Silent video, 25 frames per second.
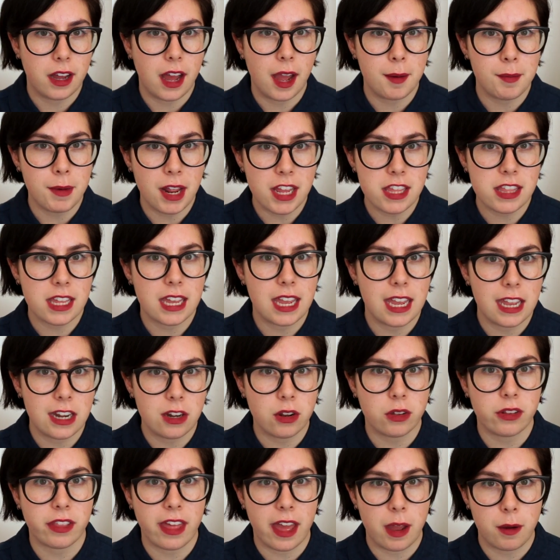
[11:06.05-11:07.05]
I'm neither here
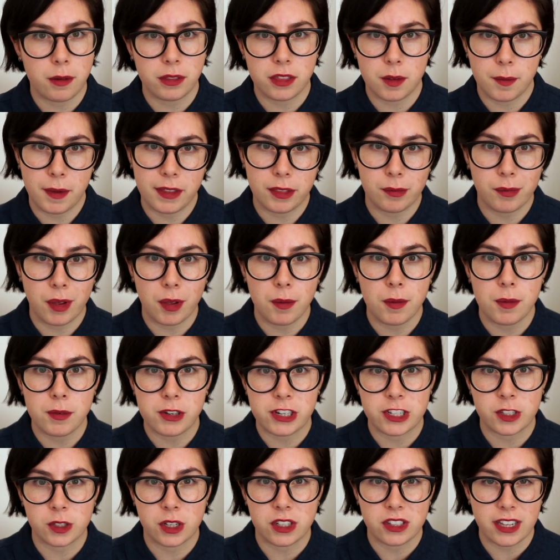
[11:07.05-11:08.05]
nor there with them at the moment
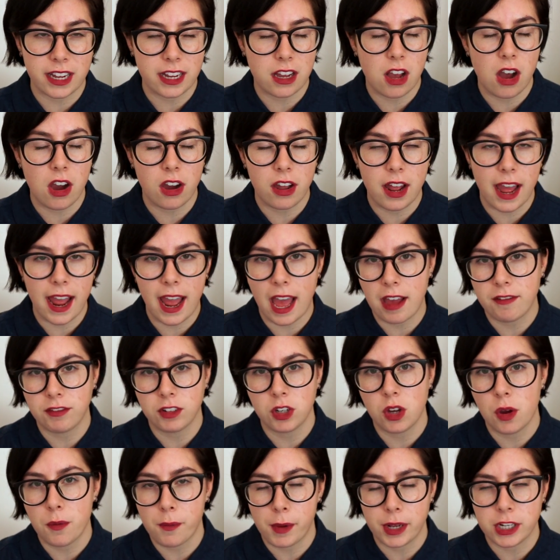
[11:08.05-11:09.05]
just because I
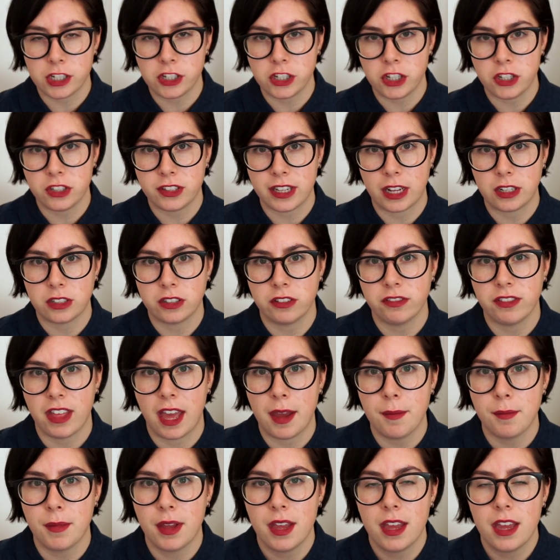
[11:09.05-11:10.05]
haven't got much use out of
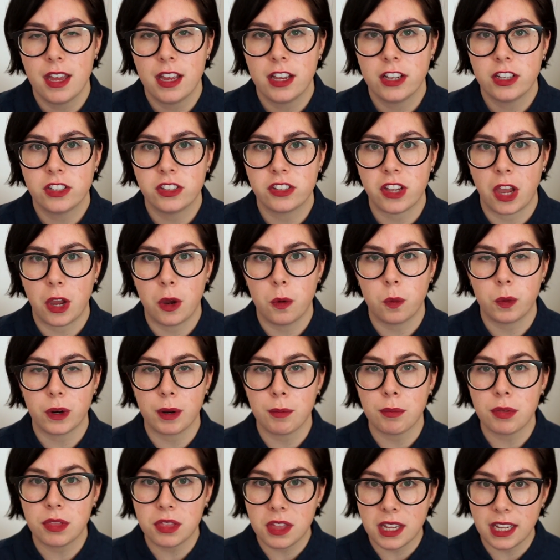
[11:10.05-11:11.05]
them. So what
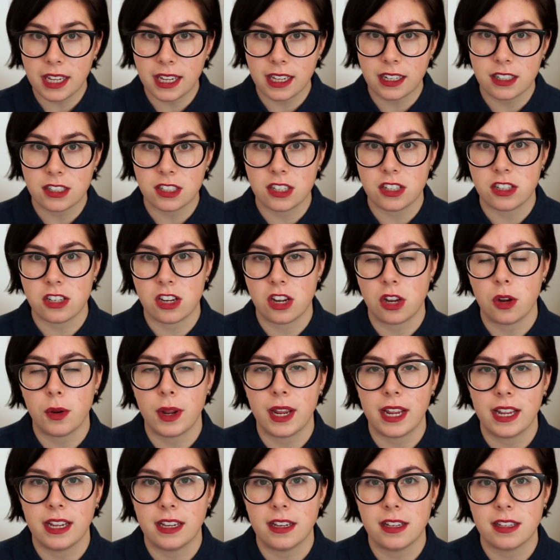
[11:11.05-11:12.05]
I'm thinking to do
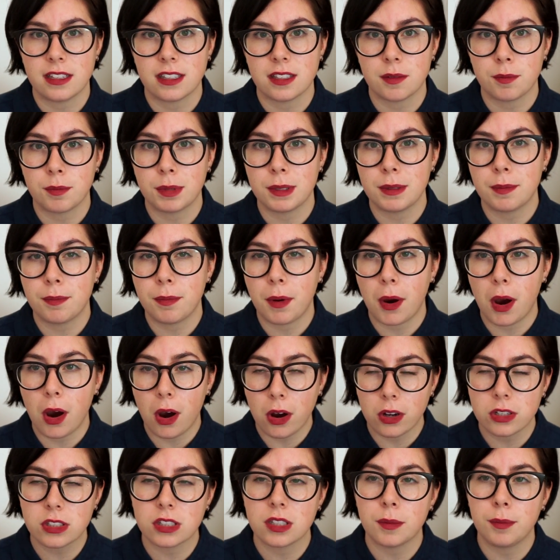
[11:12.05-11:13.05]
is
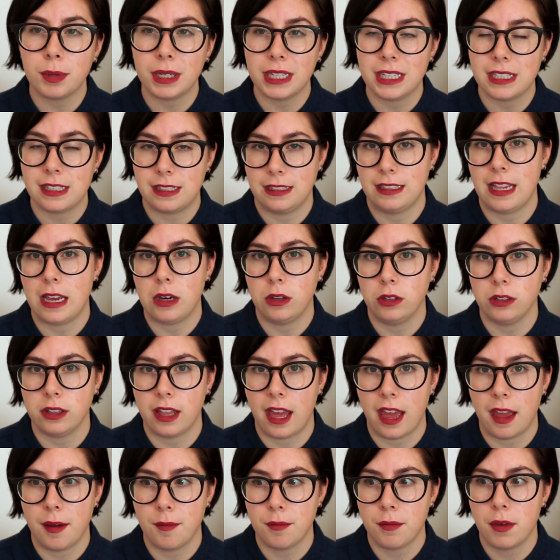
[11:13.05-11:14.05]
possibly sell
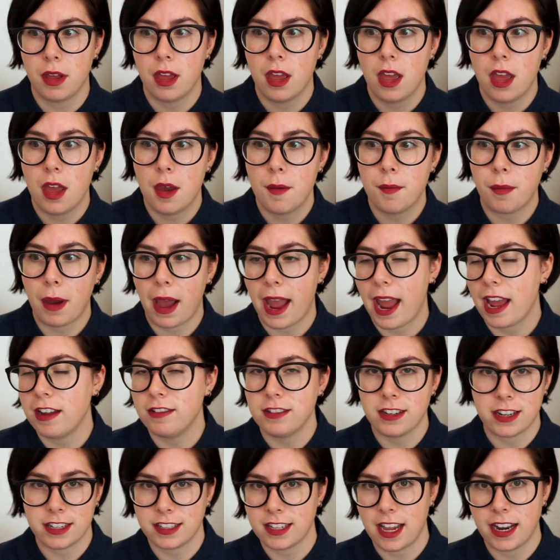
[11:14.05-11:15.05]
them, but I
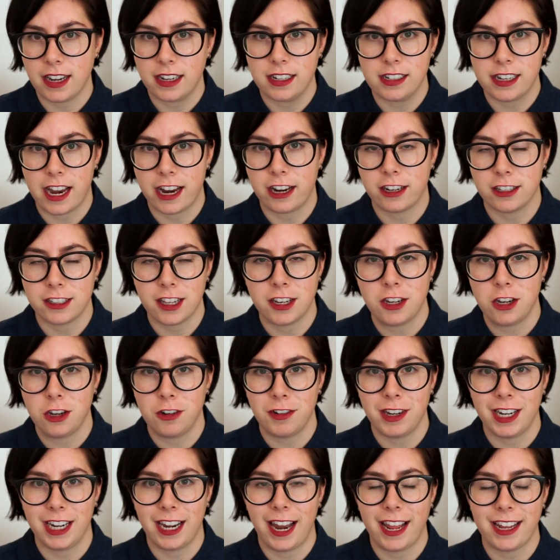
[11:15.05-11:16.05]
haven't decided yet because I
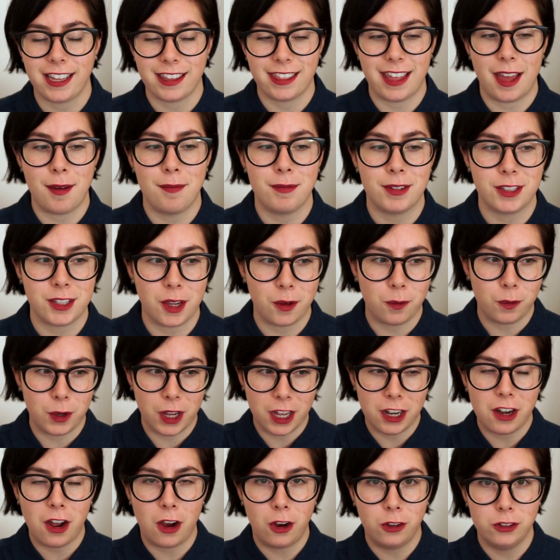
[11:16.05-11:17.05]
do really like them. So we're
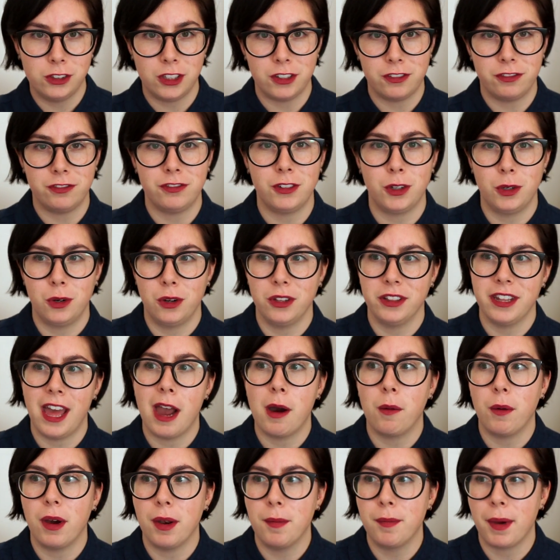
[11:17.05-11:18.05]
going to hold the fort on
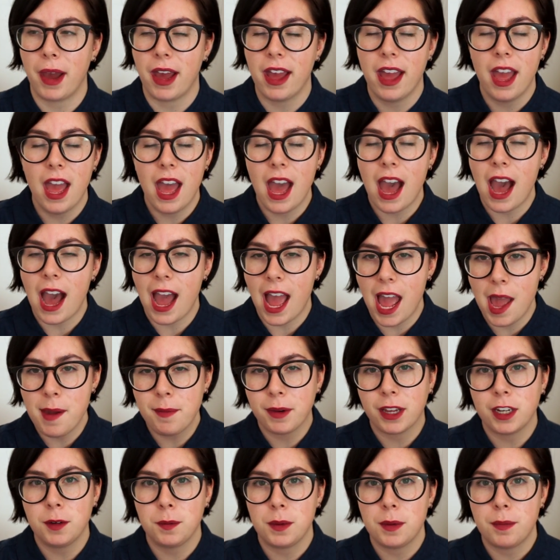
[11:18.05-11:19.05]
that one, but I
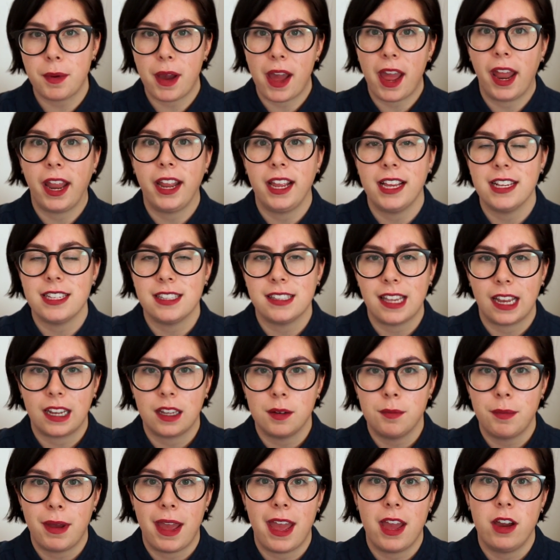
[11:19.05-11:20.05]
am going to be buying a
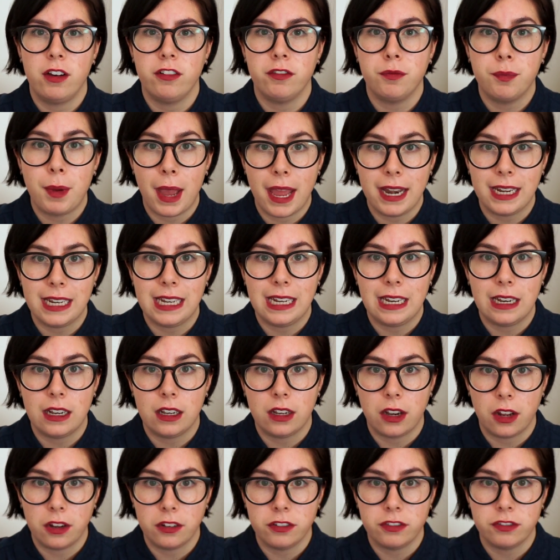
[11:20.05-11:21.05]
second pair of penny
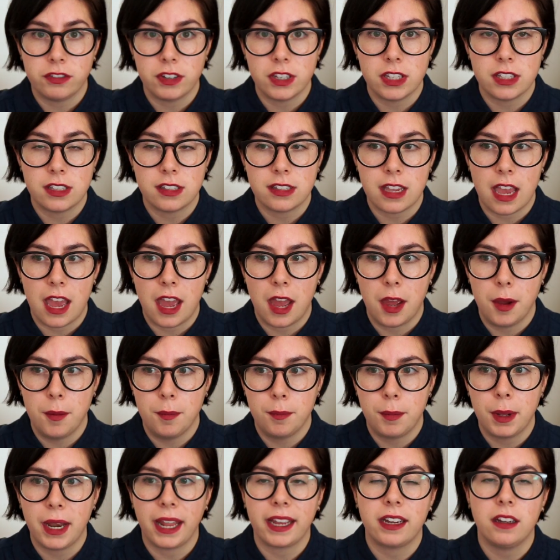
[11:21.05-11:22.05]
loafers,
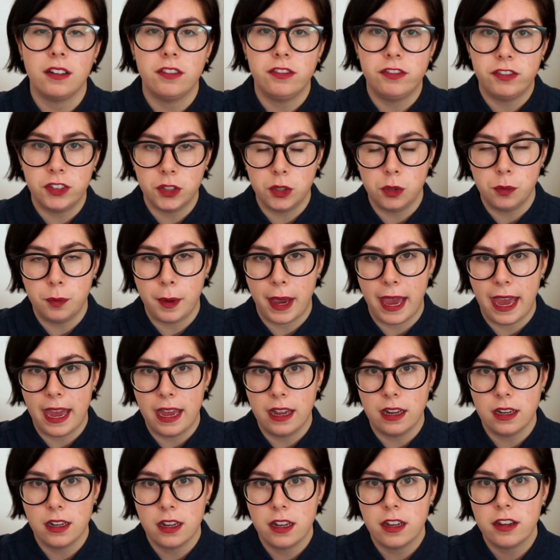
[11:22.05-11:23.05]
but like a full
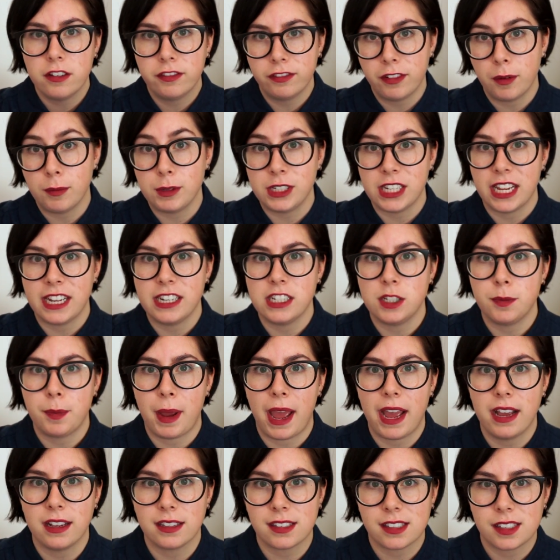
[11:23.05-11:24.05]
pair from GH
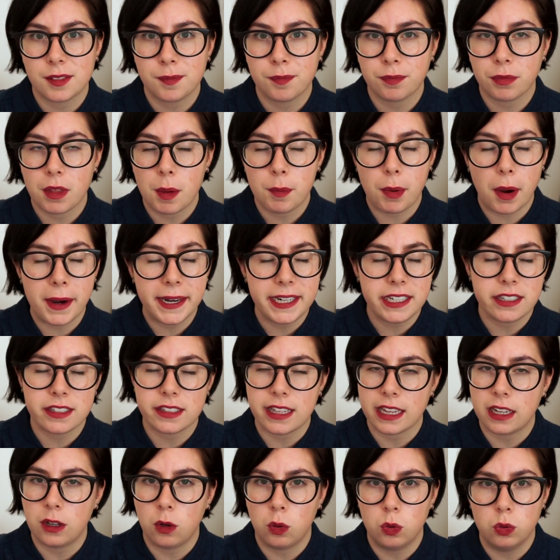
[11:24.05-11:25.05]
Bass, probably
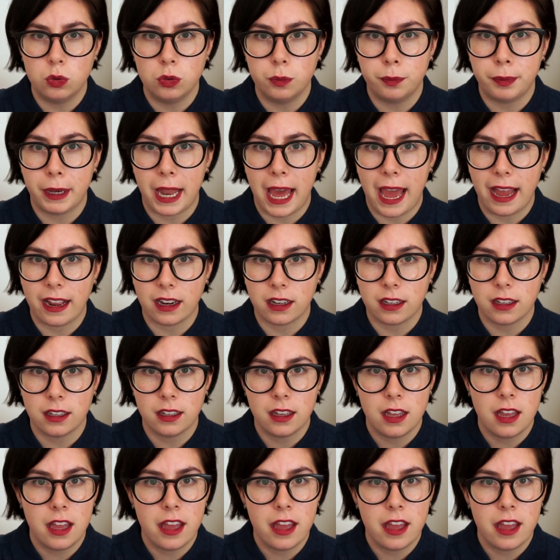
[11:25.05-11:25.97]
just like all black.